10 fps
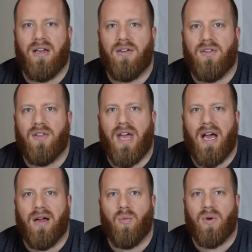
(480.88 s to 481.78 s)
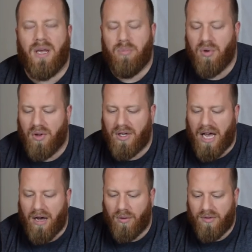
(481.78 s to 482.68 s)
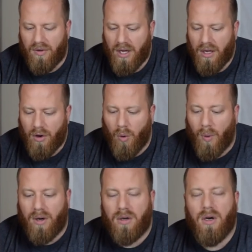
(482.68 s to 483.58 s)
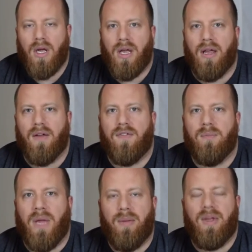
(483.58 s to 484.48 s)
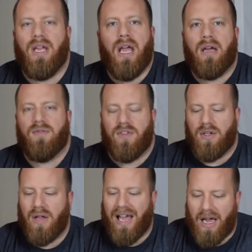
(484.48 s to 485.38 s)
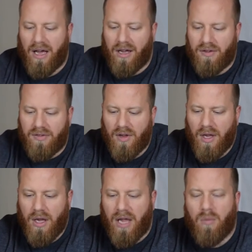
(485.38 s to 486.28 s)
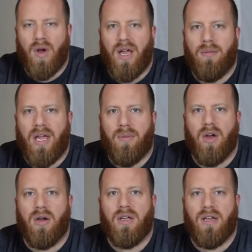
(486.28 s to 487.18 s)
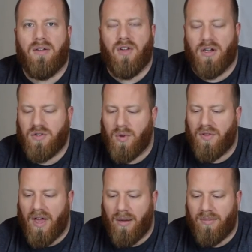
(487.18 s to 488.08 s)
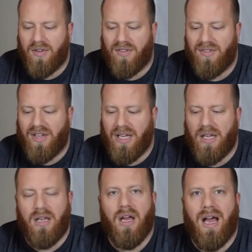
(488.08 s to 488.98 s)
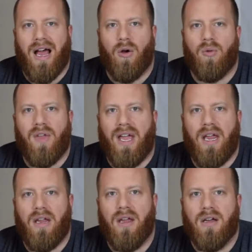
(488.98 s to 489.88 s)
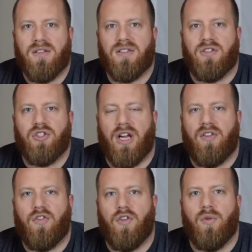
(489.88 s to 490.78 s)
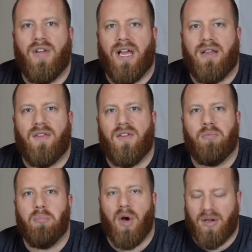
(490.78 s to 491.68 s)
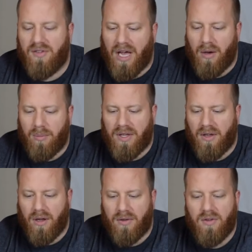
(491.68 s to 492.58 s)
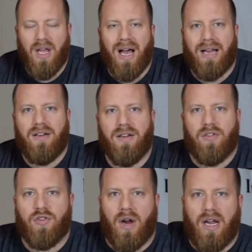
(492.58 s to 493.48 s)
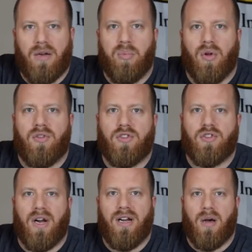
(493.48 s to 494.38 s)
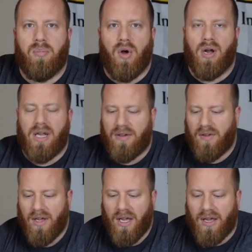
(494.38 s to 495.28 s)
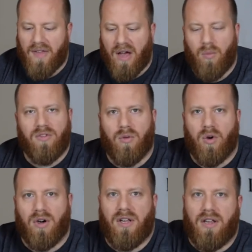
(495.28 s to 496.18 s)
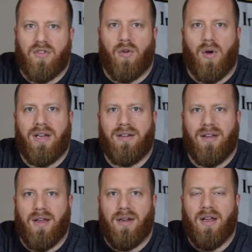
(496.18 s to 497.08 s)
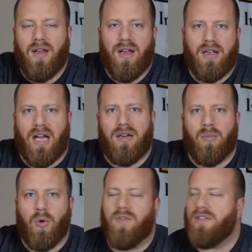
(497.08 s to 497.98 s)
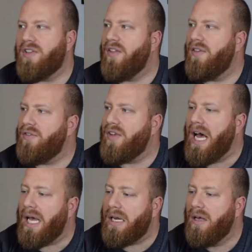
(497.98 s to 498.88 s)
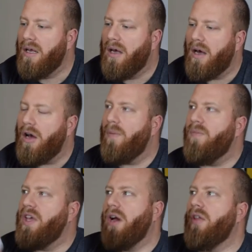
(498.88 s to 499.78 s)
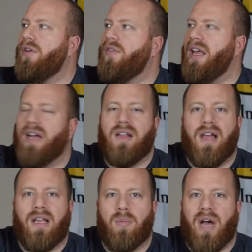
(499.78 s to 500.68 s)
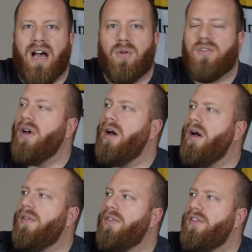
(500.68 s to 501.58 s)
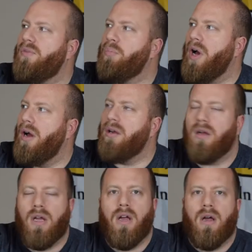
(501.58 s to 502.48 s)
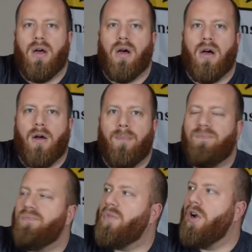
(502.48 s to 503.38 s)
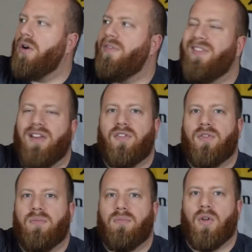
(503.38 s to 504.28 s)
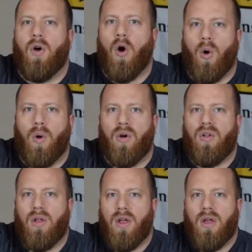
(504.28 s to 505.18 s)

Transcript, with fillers: into that when I pull it out, or if maybe Anvil has a way, maybe I'll get in touch with them to see how they suggest you take these bungs out, because I did try to pull straight up on it and that wasn't working, so I did kind of move it to the side. Um, the other thing I like about uh, this bung, um, or this hole,